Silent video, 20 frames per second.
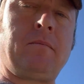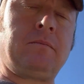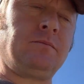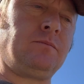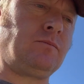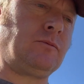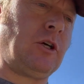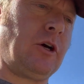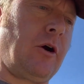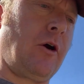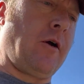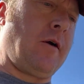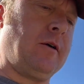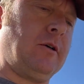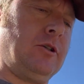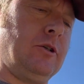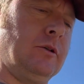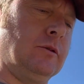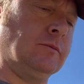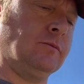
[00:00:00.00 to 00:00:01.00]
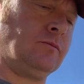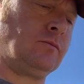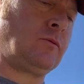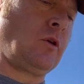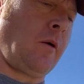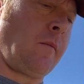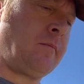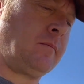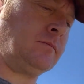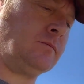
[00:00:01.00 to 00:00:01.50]
They're good too.
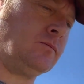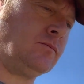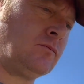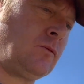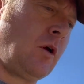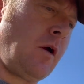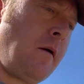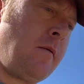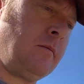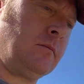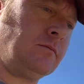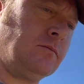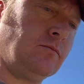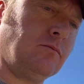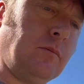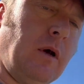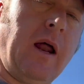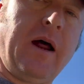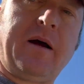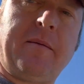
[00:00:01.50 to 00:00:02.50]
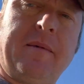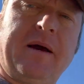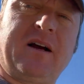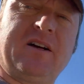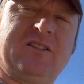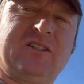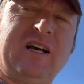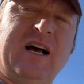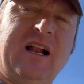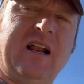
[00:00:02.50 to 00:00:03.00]
Man, I can make a
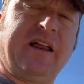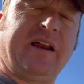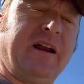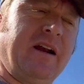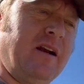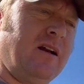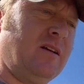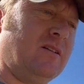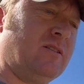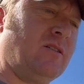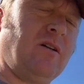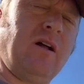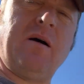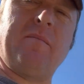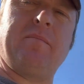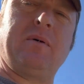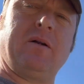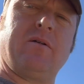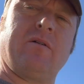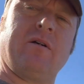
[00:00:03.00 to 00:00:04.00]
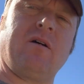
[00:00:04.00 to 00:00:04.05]
salad out of these. They're not bitter at